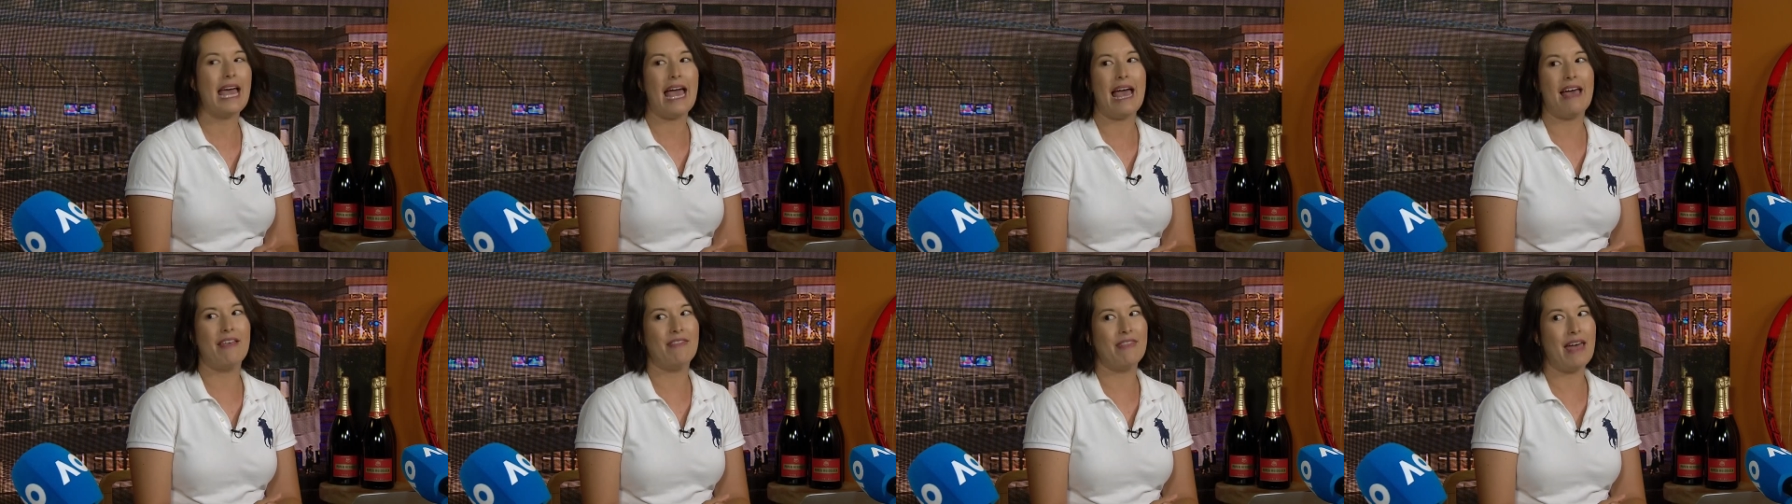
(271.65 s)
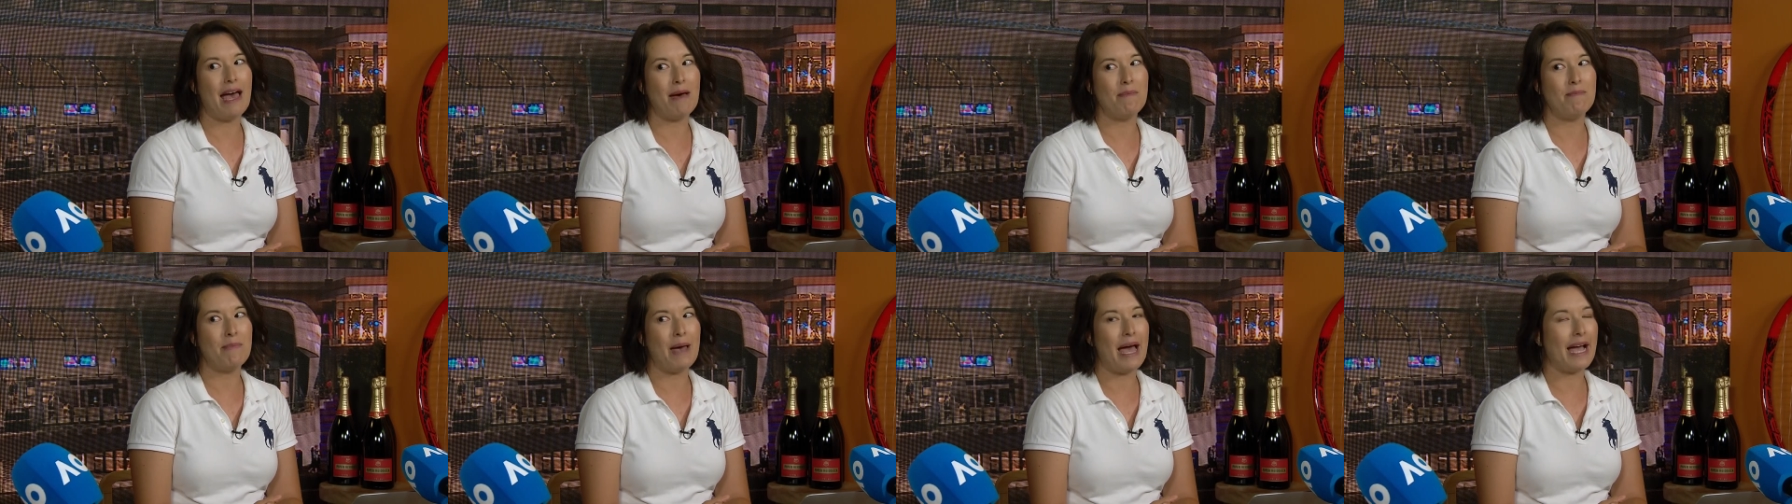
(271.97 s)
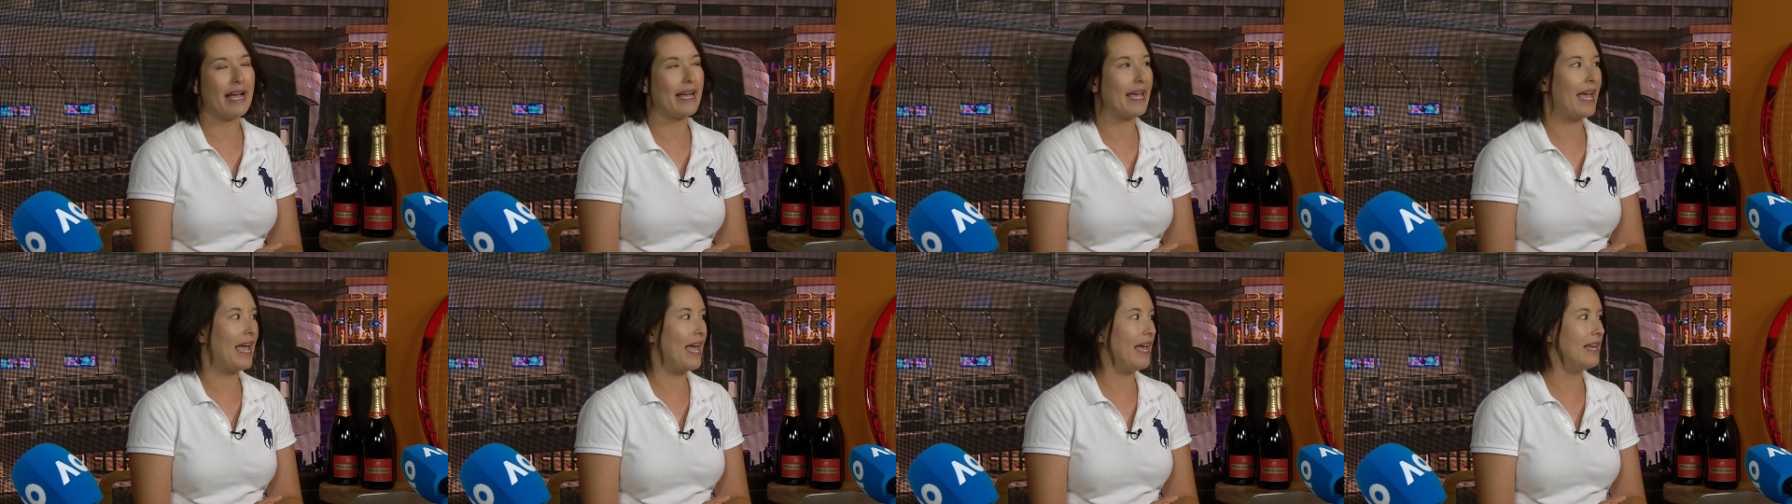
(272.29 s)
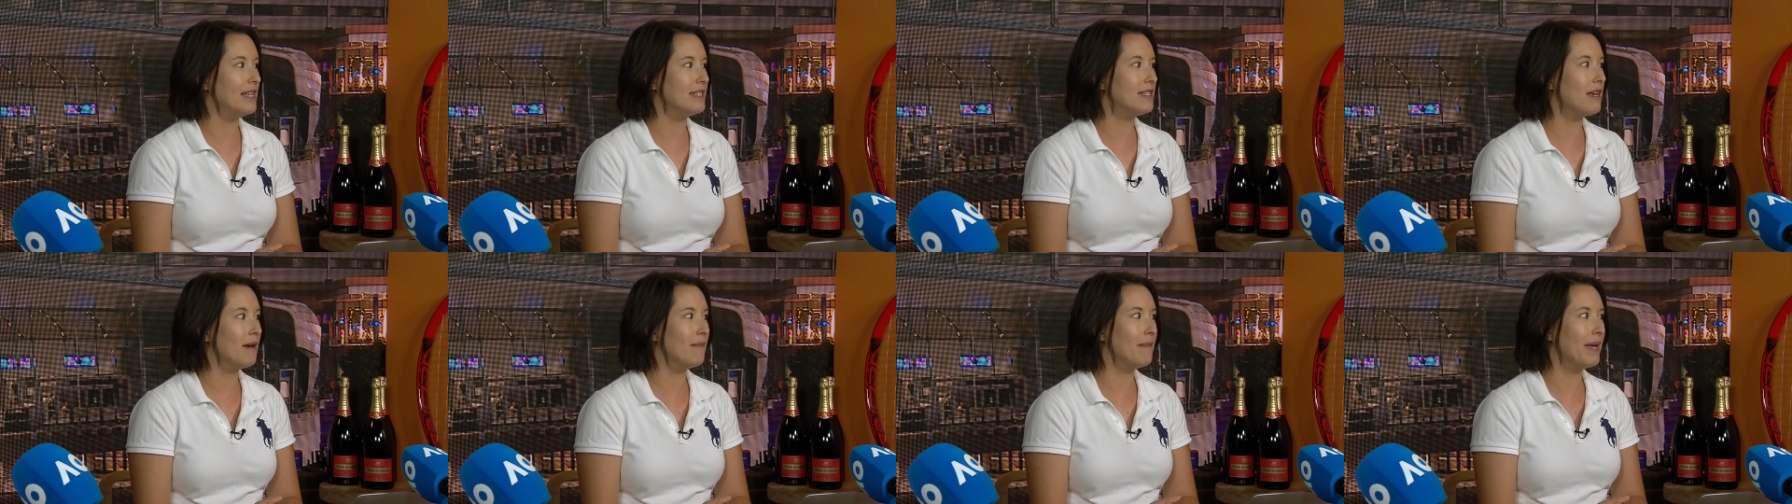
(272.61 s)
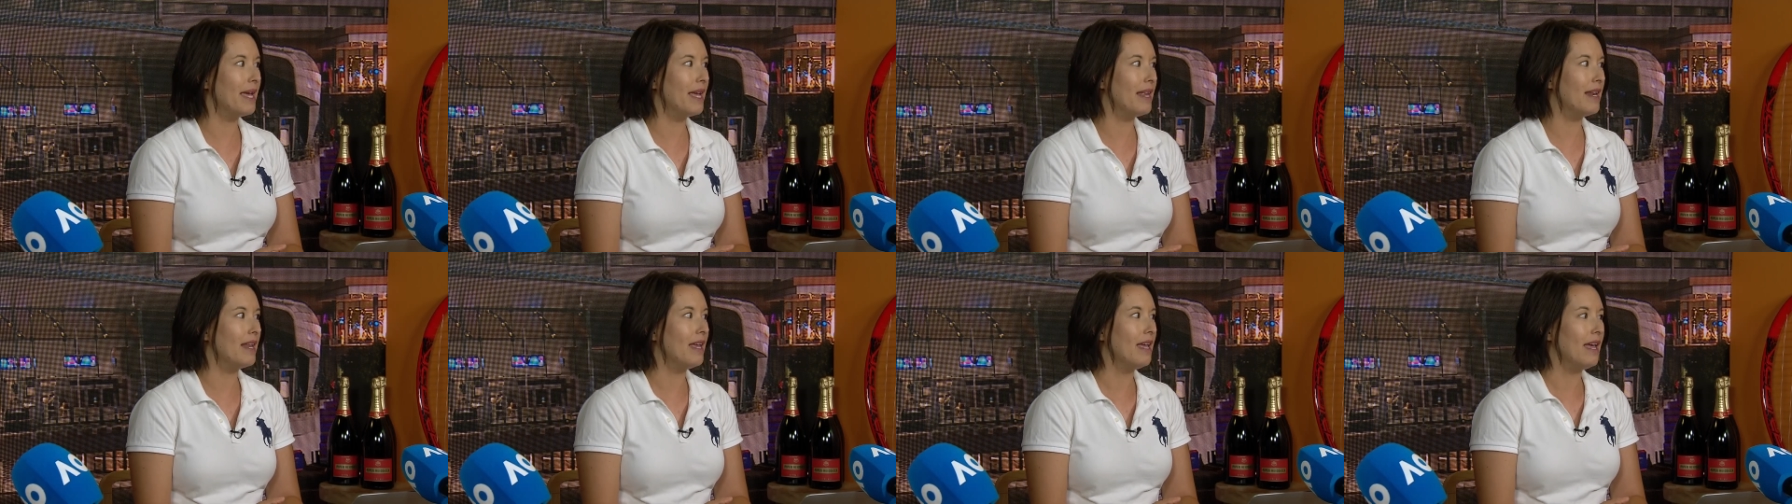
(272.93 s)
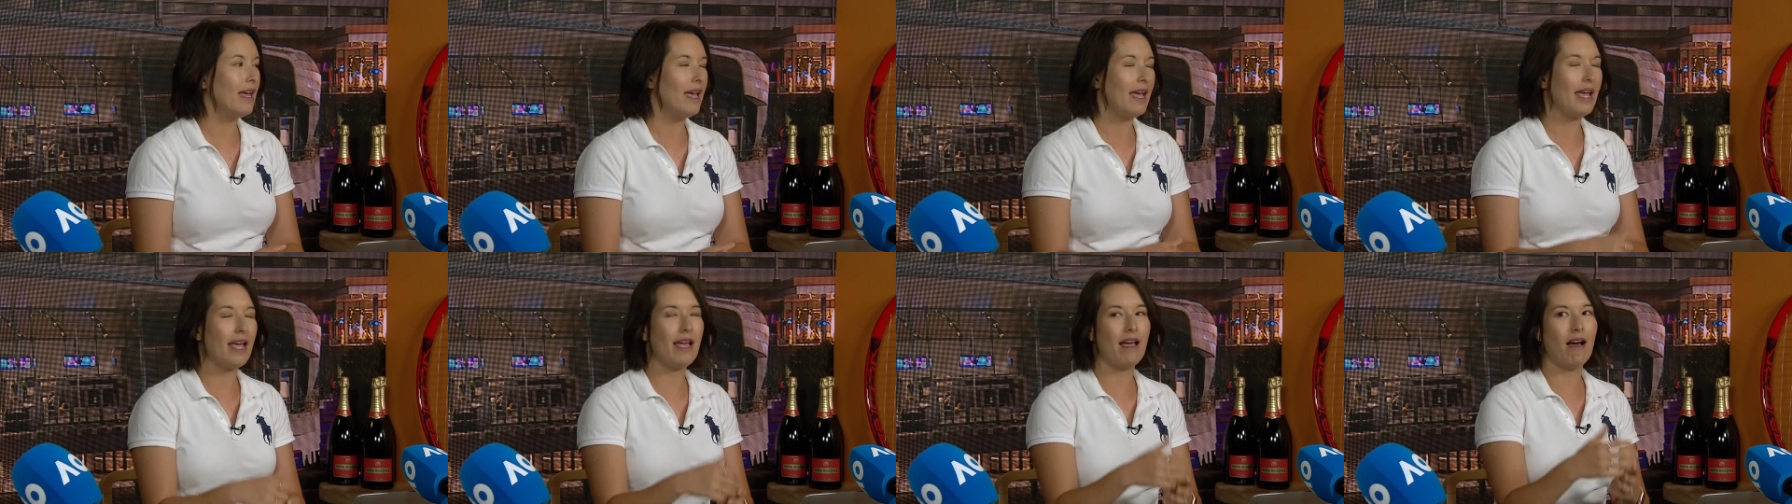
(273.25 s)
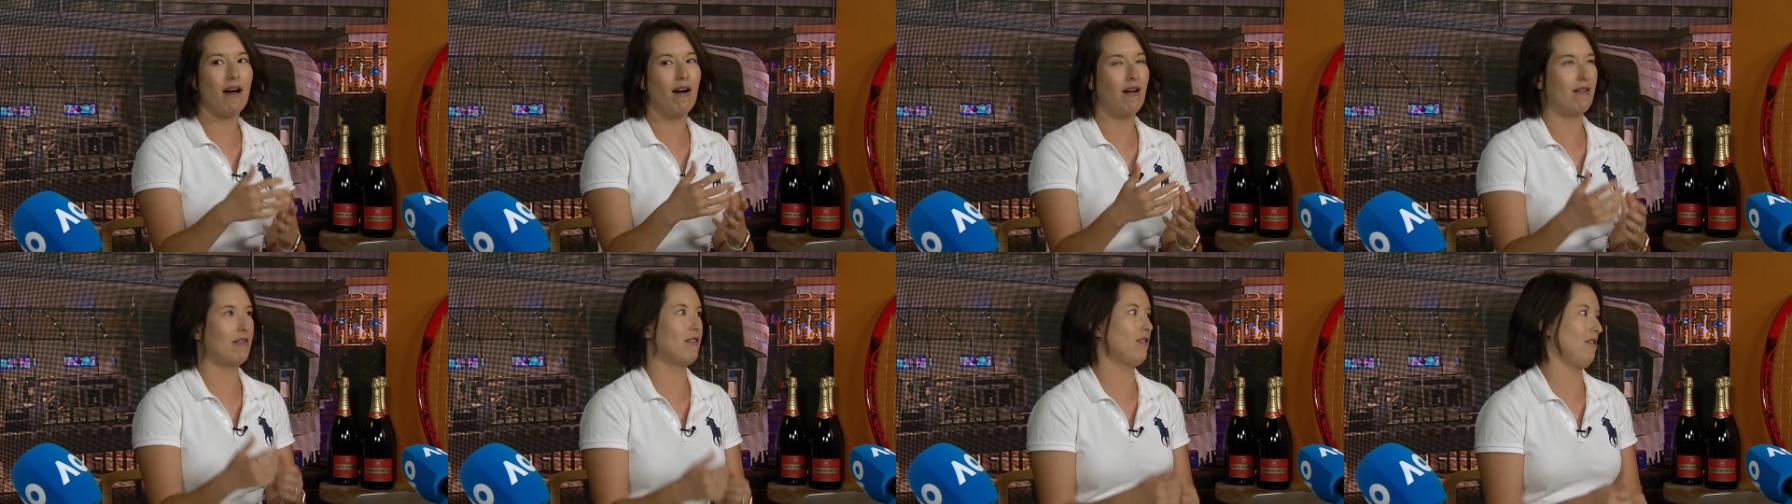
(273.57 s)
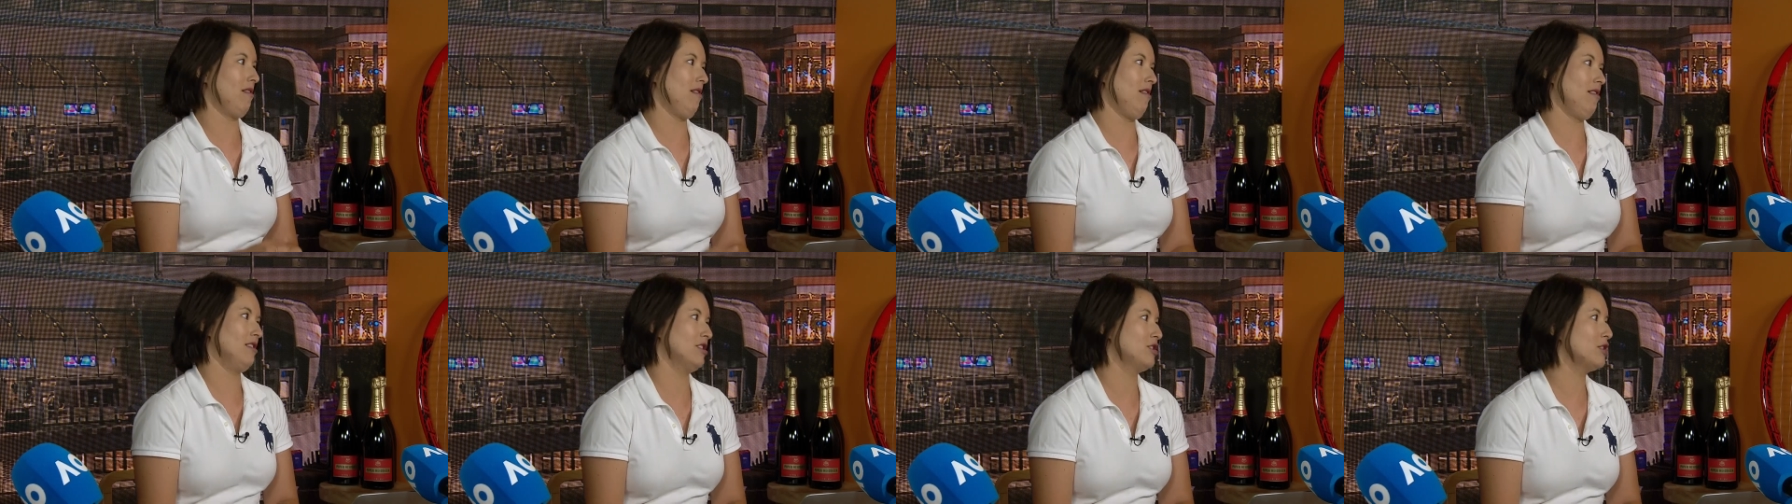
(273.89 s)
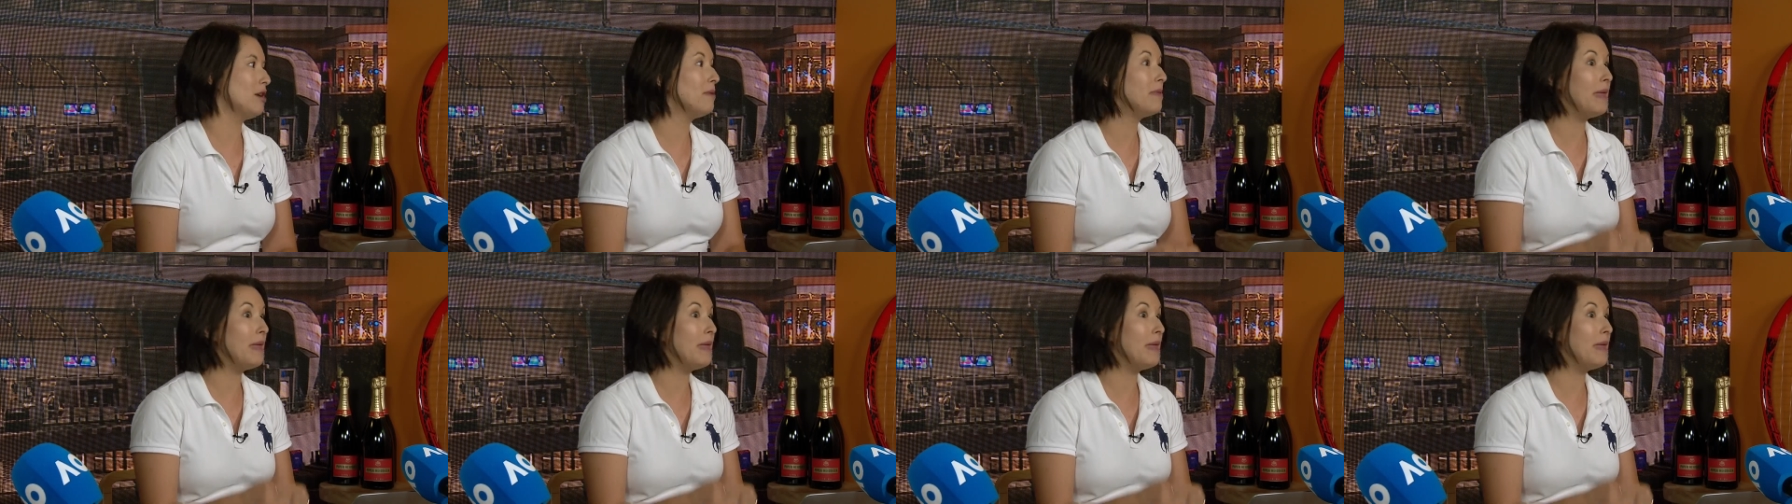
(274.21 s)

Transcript: And that backhand, I mean, oh gosh,